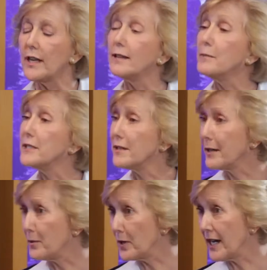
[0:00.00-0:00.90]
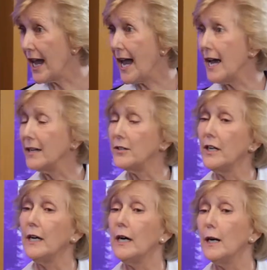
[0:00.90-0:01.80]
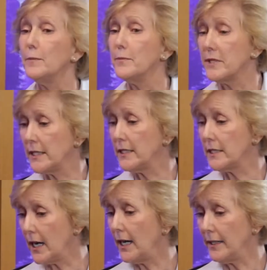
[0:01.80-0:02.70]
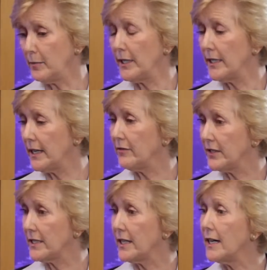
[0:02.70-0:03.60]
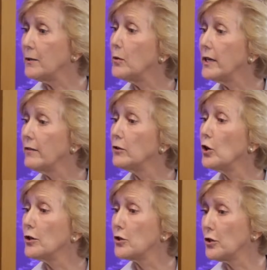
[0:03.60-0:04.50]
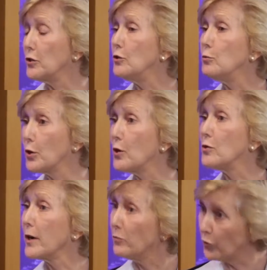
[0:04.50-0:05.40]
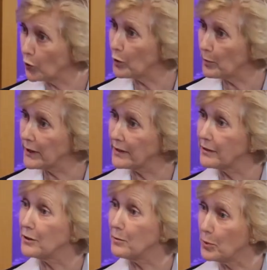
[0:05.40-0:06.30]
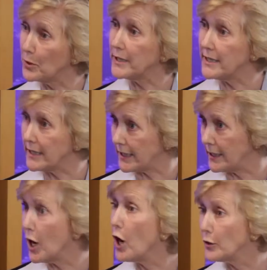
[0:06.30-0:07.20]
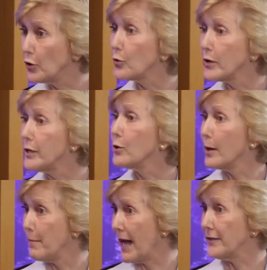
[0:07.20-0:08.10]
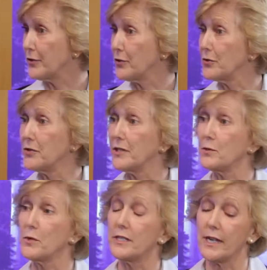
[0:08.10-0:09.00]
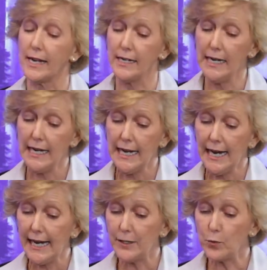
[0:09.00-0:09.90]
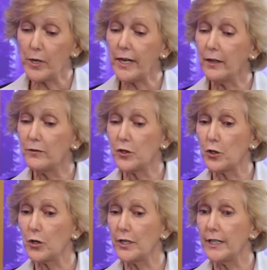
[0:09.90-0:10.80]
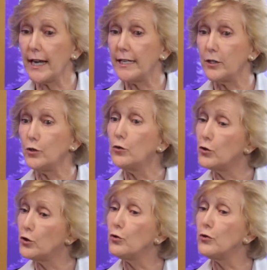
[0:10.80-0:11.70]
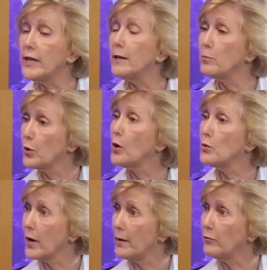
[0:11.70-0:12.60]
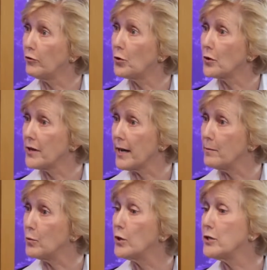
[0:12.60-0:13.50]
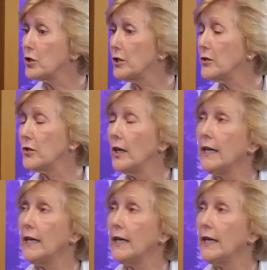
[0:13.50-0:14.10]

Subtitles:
elements that I want to add. Since I have been at FSI, we have launched a new program for political appointee, non-career ambassadors, as we say. And we have started a new 2-day program for them, which is